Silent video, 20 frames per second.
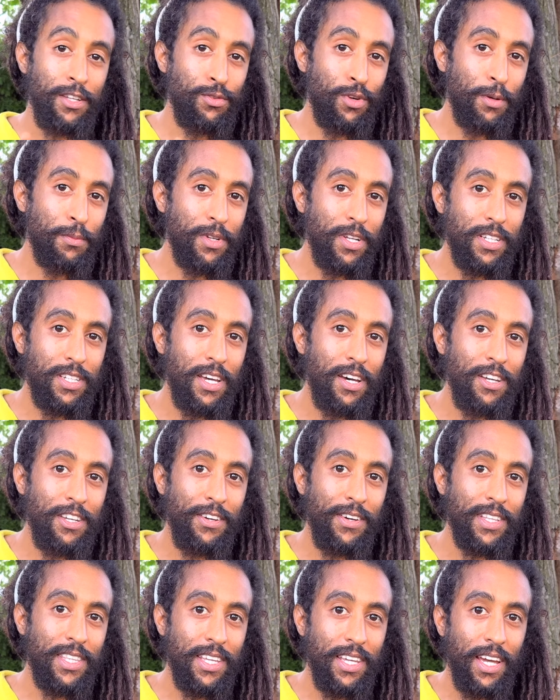what I'm going to tell
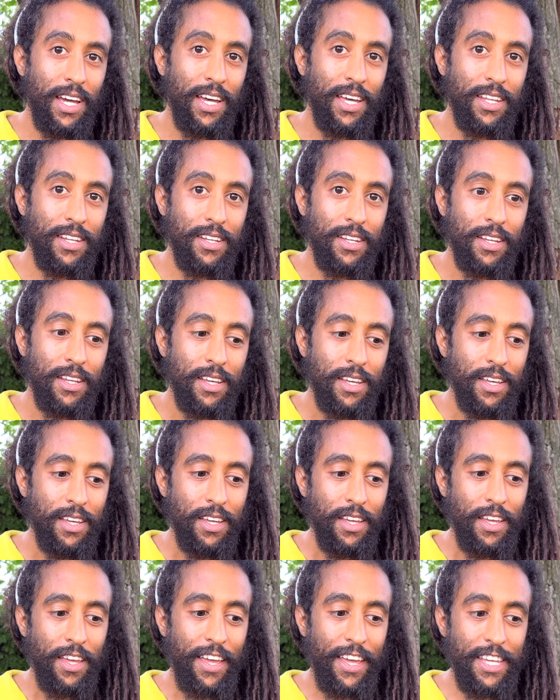you at the end,
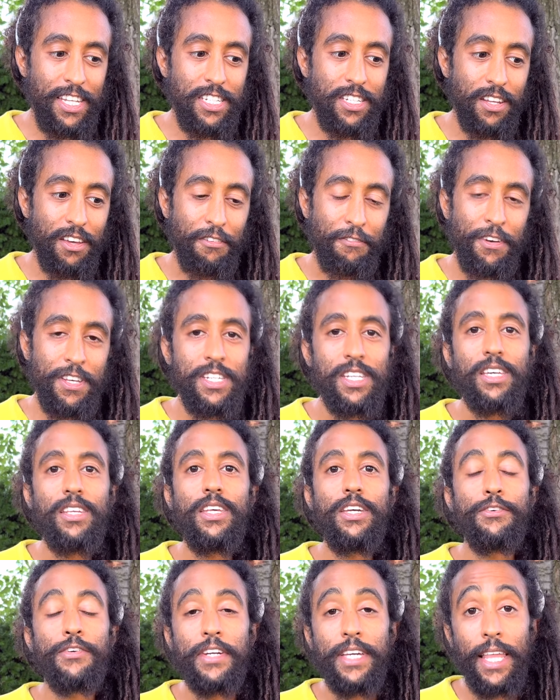is
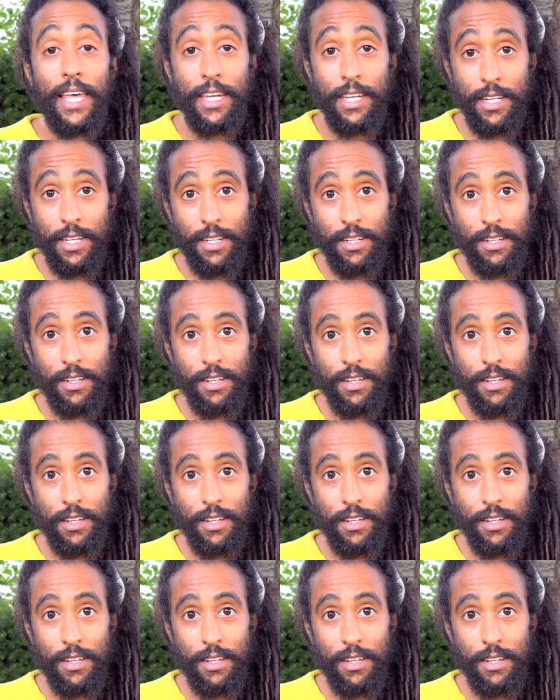physically related.